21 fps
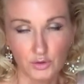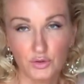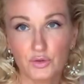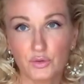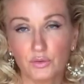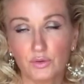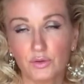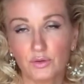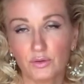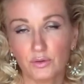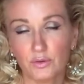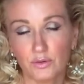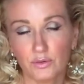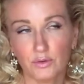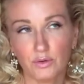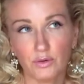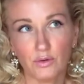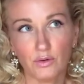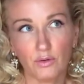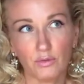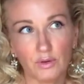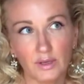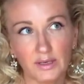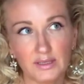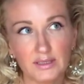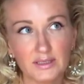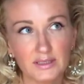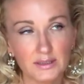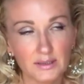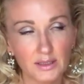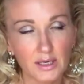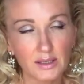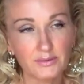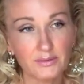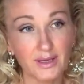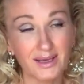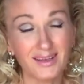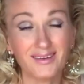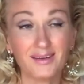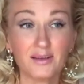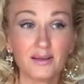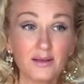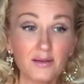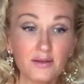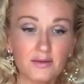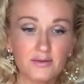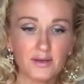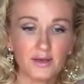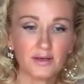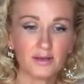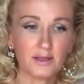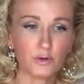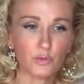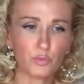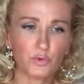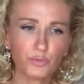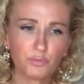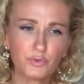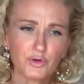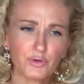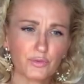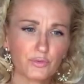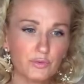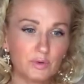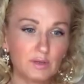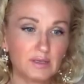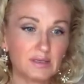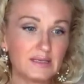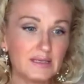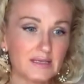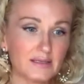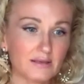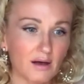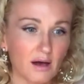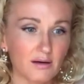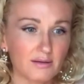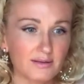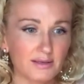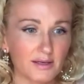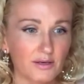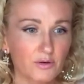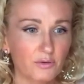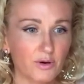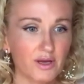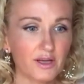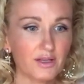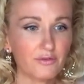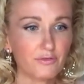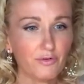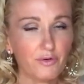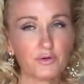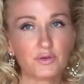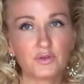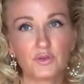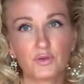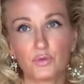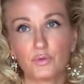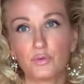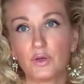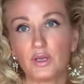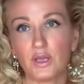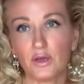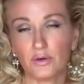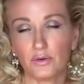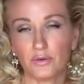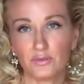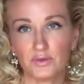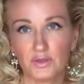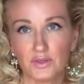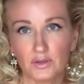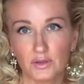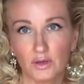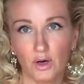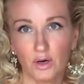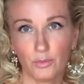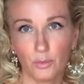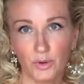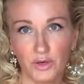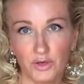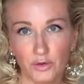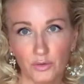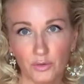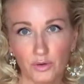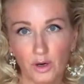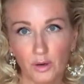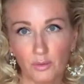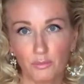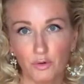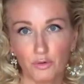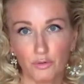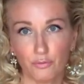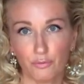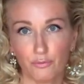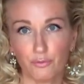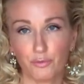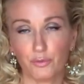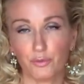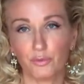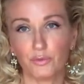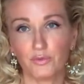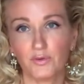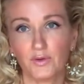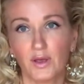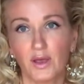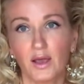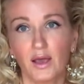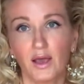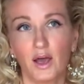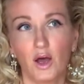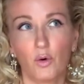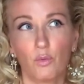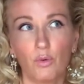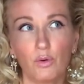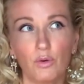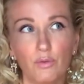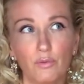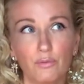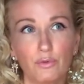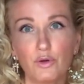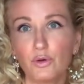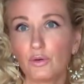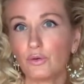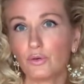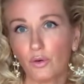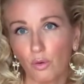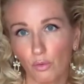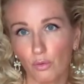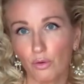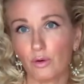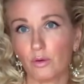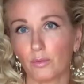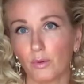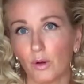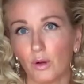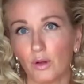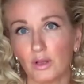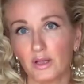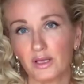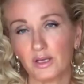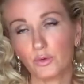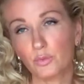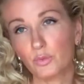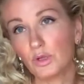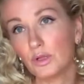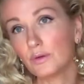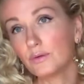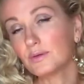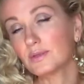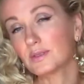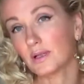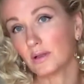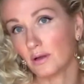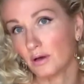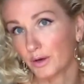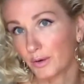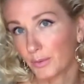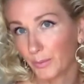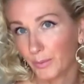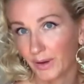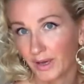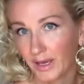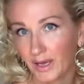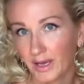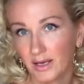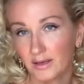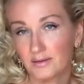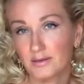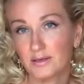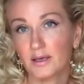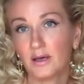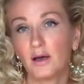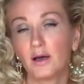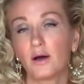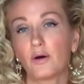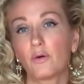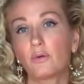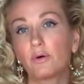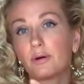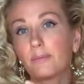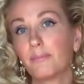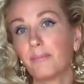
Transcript: the, you know, like sun. And another thing, like when we're doing detox, like right first 2 years, when you come on the fruit, well, you look horrible. Like we lose a lot of weight, we're